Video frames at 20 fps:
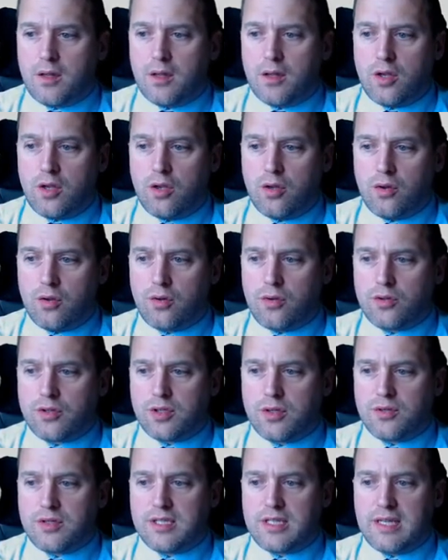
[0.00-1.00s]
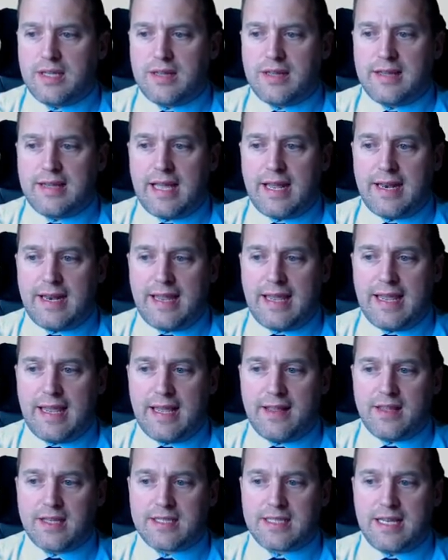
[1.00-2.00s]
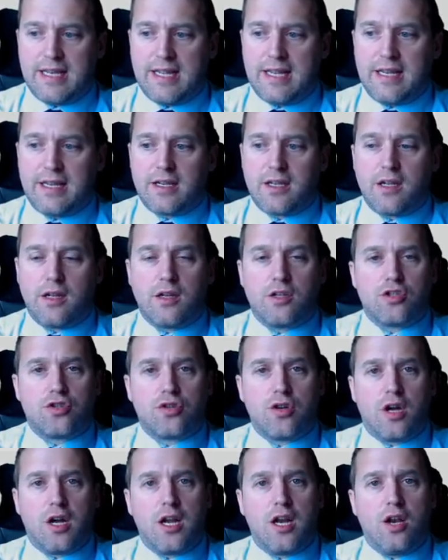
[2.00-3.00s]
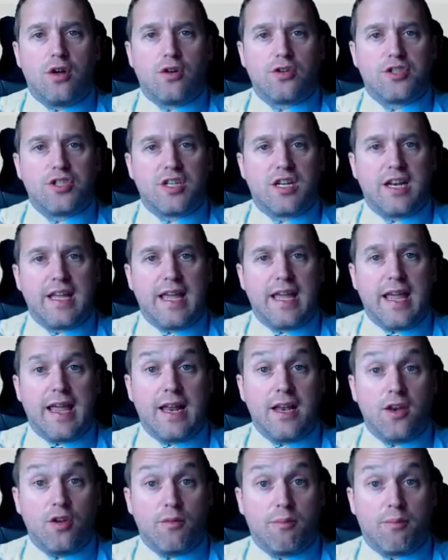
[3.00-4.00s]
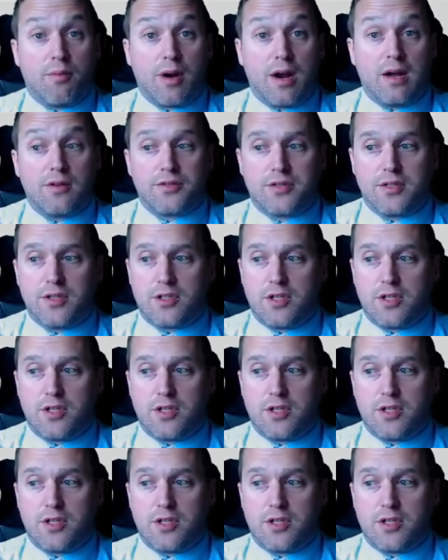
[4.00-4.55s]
You'll also see then here this link, try logically in your browser.